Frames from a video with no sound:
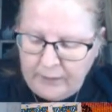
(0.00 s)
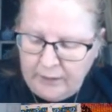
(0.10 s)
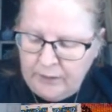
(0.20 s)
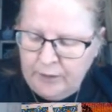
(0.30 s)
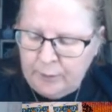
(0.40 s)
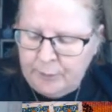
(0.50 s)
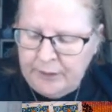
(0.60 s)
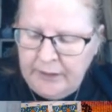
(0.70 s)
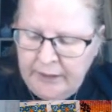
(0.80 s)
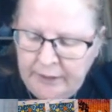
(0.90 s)
You know, but
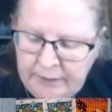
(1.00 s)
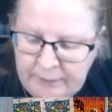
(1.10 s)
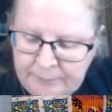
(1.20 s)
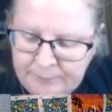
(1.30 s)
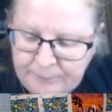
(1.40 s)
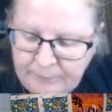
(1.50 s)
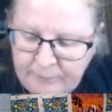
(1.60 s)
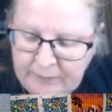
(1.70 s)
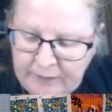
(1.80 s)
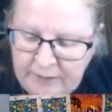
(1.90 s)

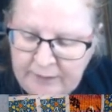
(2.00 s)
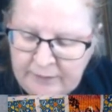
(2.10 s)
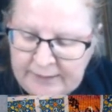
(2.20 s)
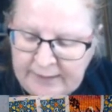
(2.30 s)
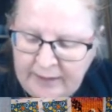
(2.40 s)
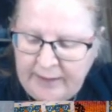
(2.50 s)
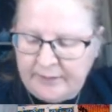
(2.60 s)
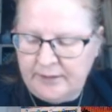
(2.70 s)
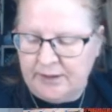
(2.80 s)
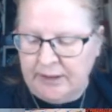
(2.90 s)
there is that
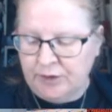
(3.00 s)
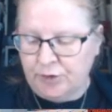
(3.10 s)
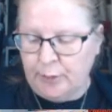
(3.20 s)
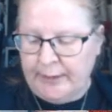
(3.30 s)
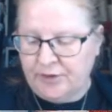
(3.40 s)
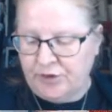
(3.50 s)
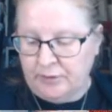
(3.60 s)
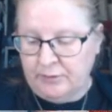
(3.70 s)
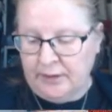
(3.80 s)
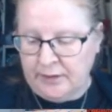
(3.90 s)
existential question,
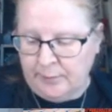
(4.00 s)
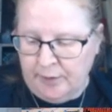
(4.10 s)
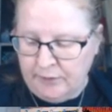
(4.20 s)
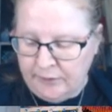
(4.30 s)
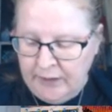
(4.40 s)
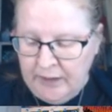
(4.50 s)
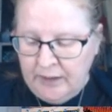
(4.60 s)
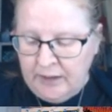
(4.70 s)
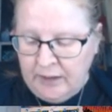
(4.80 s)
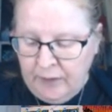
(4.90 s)
I suppose.
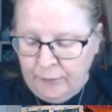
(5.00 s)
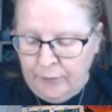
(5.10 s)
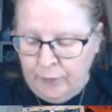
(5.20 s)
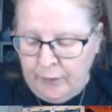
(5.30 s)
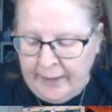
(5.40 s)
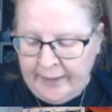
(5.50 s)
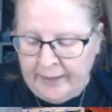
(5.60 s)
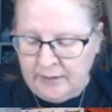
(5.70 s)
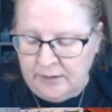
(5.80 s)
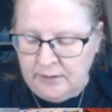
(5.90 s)
If you had